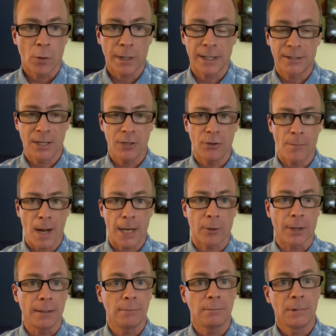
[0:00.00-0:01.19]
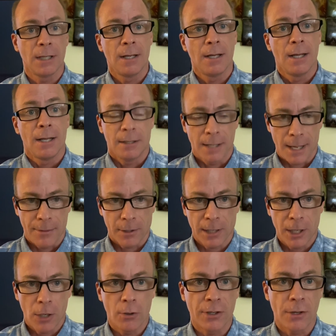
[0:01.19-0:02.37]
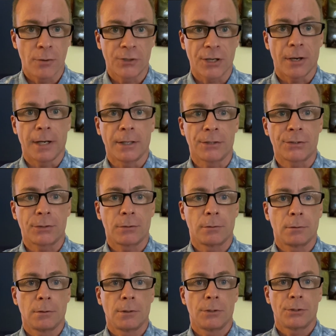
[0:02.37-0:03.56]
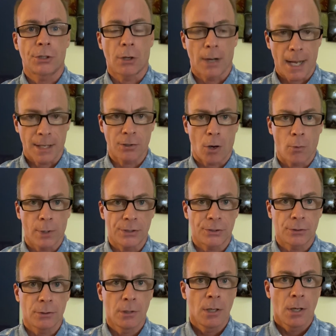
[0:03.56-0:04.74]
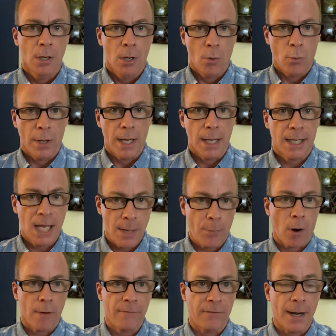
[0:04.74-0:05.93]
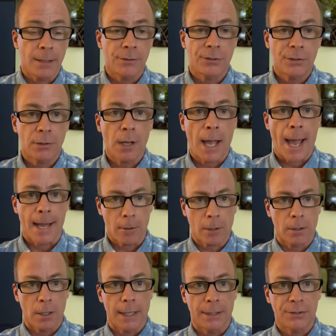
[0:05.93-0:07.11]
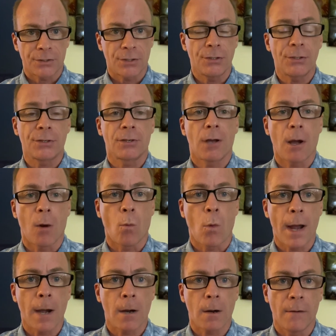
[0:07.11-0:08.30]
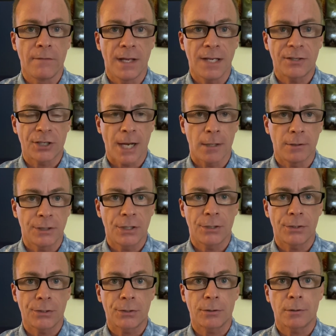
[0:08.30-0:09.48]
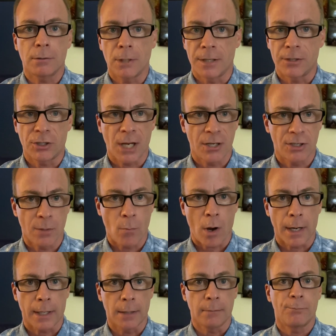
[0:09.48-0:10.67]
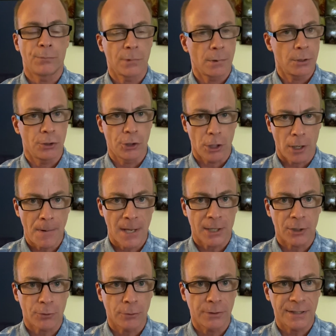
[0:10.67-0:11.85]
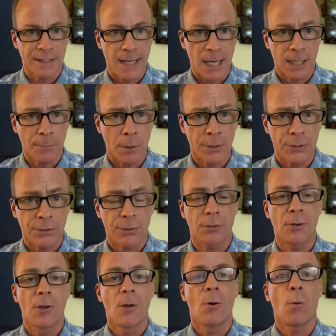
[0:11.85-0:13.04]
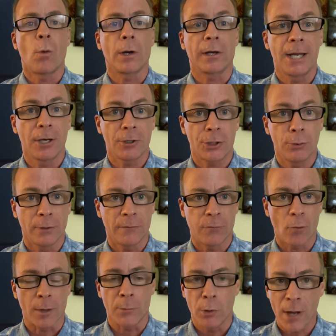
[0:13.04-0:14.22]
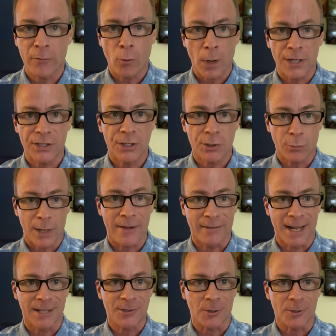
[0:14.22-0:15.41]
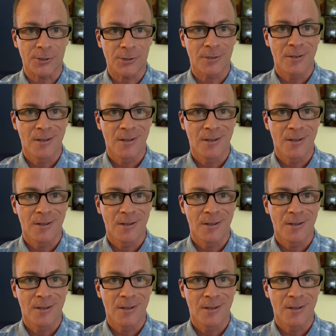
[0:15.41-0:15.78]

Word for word: will continue to migrate, and they're going to go to those areas. So as always, we keep our friends and our clients aware of these challenges in the changing market. Jerry Pinkas Real Estate Experts, we're here to inform. You have questions, we have answers.